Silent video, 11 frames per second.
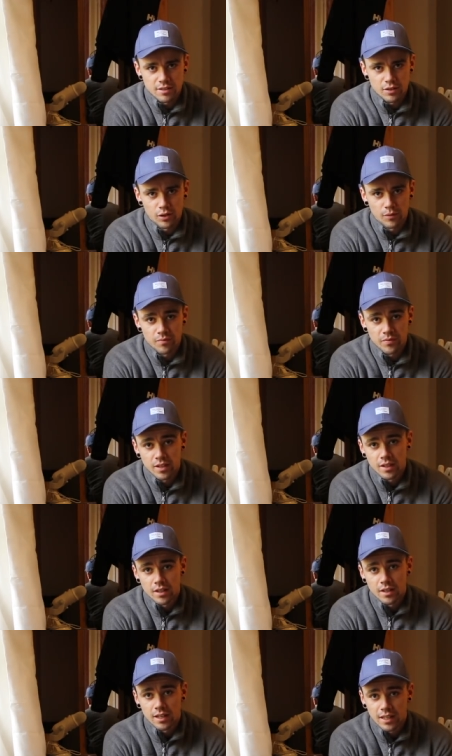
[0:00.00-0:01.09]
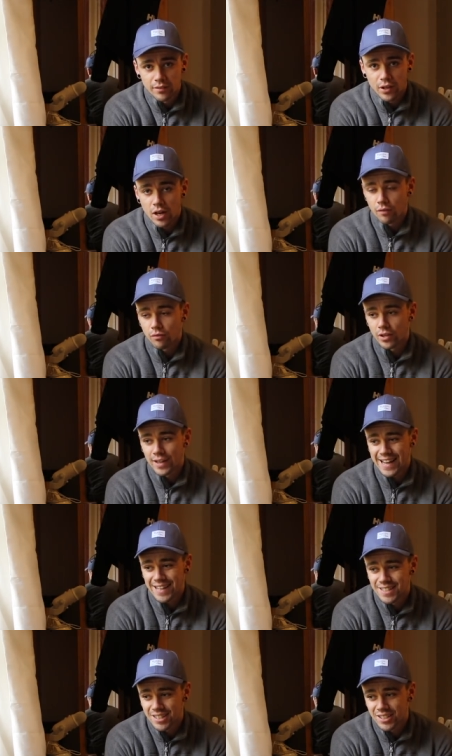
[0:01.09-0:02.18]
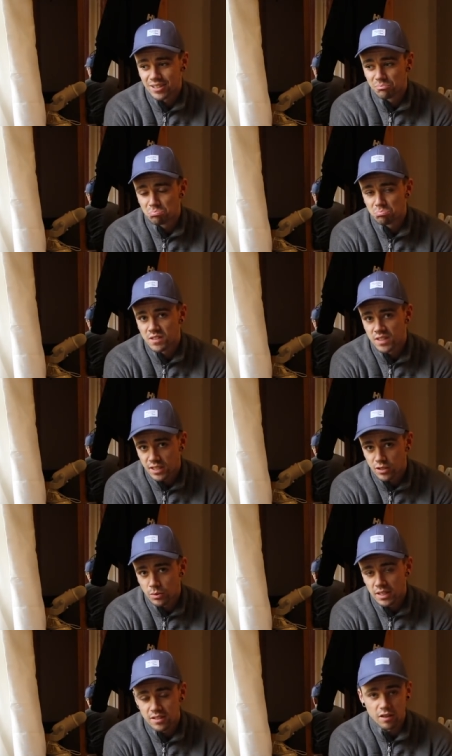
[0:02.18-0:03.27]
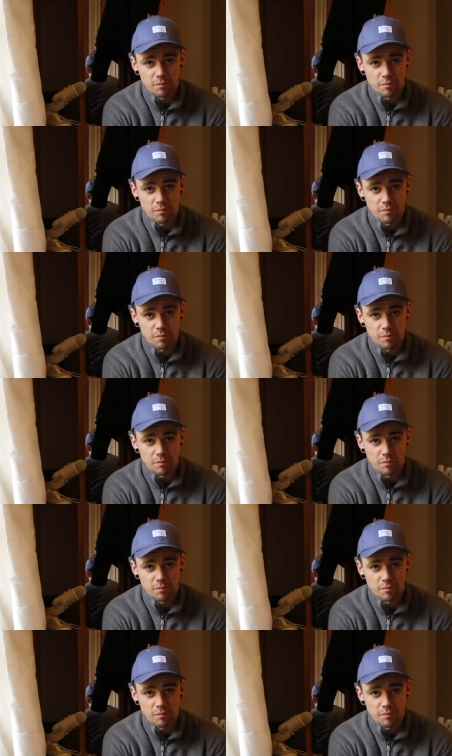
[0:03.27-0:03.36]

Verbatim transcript: So living here for the next six weeks.